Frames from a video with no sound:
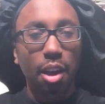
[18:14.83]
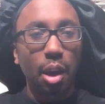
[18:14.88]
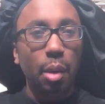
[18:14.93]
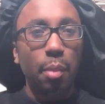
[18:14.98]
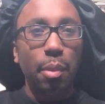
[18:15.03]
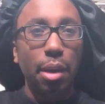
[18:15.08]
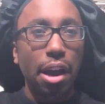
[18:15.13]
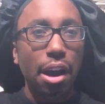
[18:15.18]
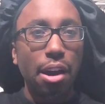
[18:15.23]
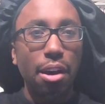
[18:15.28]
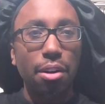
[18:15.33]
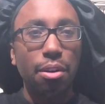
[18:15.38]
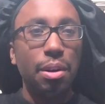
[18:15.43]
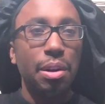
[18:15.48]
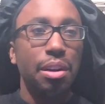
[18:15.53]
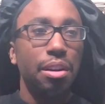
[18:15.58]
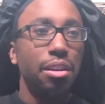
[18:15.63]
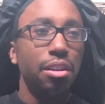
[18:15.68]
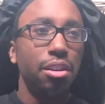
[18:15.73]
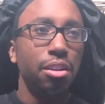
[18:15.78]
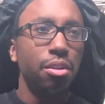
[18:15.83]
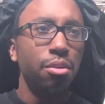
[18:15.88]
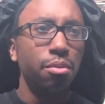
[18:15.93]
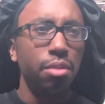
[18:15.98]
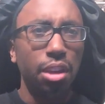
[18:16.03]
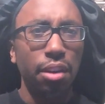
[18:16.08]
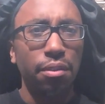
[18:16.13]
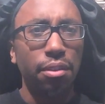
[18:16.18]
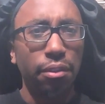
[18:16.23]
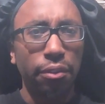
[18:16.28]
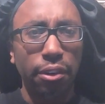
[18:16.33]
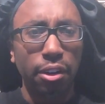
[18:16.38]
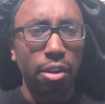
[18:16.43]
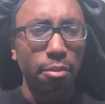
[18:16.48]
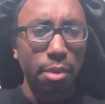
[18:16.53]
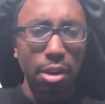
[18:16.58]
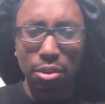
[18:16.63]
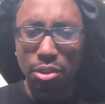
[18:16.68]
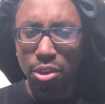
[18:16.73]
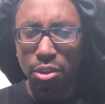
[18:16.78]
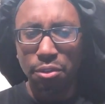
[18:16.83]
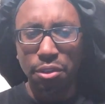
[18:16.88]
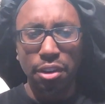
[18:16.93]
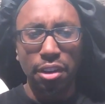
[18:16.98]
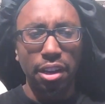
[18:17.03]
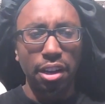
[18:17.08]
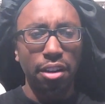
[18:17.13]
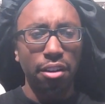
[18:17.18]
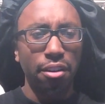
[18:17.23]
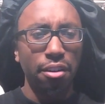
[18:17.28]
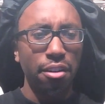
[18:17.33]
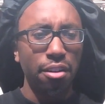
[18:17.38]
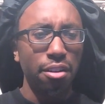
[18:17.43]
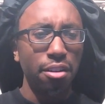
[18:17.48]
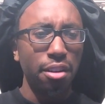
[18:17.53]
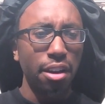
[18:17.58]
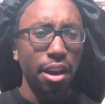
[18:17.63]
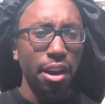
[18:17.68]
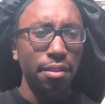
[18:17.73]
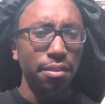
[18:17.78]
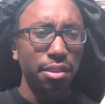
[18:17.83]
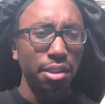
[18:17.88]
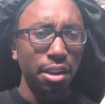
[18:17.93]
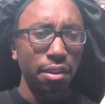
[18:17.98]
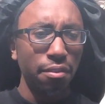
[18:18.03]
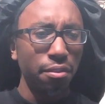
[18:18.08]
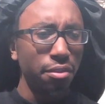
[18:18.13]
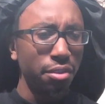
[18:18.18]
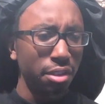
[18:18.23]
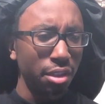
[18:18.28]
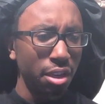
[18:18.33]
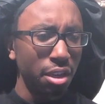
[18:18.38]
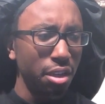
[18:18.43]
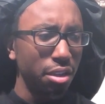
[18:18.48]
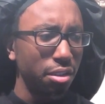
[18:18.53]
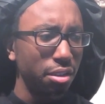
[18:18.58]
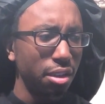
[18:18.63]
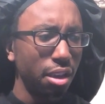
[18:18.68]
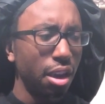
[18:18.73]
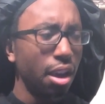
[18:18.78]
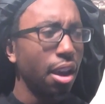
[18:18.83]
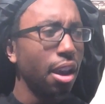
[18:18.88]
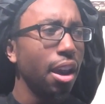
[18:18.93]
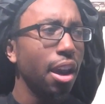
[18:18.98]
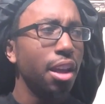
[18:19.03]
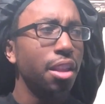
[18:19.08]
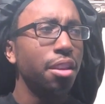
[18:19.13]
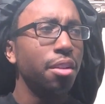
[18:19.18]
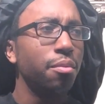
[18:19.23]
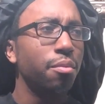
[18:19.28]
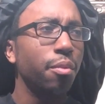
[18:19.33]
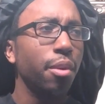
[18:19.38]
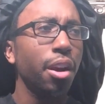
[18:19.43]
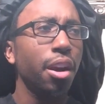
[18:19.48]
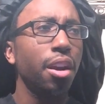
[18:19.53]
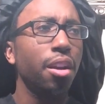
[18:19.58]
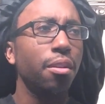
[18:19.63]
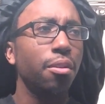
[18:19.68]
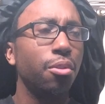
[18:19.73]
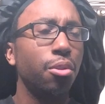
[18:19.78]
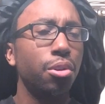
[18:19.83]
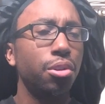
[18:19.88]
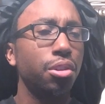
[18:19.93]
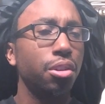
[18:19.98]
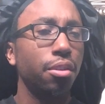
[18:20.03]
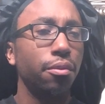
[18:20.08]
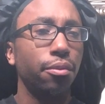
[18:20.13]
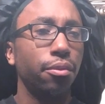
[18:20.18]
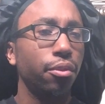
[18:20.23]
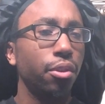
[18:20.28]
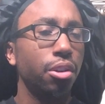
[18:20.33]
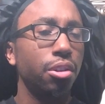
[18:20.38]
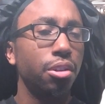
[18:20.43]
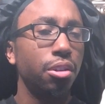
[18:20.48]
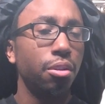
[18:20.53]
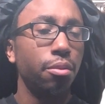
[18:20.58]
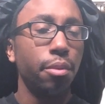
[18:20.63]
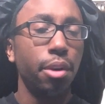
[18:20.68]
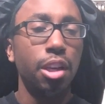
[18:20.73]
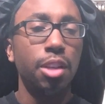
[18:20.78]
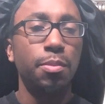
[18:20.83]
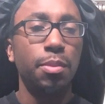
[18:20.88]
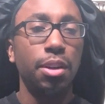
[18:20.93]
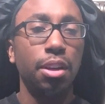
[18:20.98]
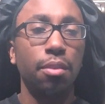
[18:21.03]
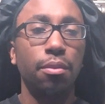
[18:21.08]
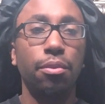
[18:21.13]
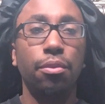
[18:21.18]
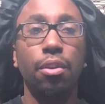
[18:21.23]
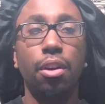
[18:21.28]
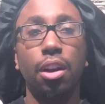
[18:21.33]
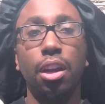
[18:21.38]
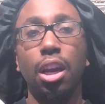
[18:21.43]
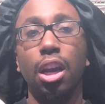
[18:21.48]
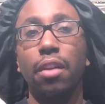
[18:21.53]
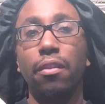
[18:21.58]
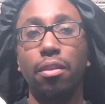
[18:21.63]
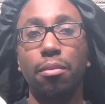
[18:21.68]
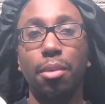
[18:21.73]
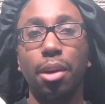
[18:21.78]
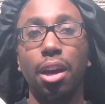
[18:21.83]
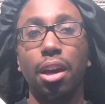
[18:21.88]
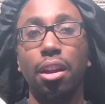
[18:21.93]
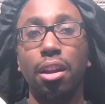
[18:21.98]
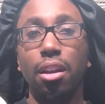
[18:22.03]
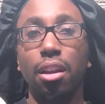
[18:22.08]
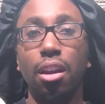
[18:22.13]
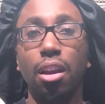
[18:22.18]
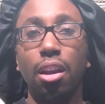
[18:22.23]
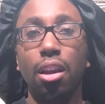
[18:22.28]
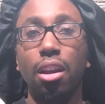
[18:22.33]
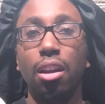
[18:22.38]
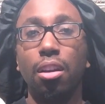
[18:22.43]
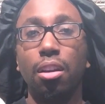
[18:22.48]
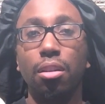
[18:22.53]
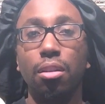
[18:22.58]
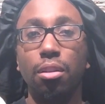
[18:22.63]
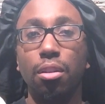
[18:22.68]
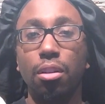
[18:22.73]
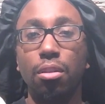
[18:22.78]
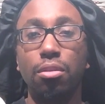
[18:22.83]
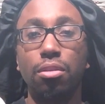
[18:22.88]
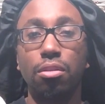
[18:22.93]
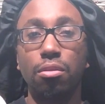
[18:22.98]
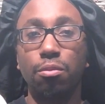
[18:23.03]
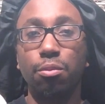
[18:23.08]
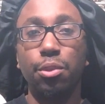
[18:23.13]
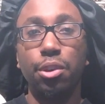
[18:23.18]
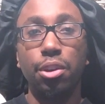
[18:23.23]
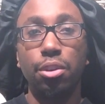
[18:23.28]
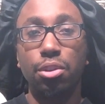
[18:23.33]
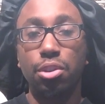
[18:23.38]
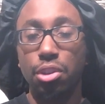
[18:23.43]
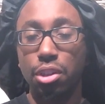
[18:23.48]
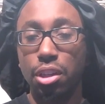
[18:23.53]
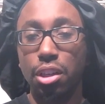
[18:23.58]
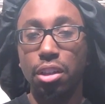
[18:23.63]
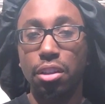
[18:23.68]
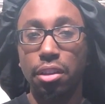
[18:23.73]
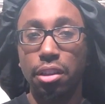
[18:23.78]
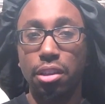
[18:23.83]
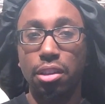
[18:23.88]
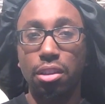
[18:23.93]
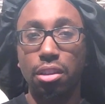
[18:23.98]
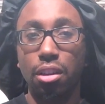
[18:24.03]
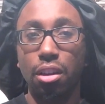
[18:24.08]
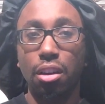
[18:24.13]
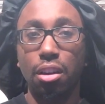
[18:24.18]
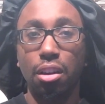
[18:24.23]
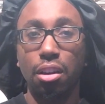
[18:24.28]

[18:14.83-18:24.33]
about you giving a fuck about Judy. Like, girl, I have several seats. And then Red, of course, confronts her. Red's been confronting everybody on some real shit this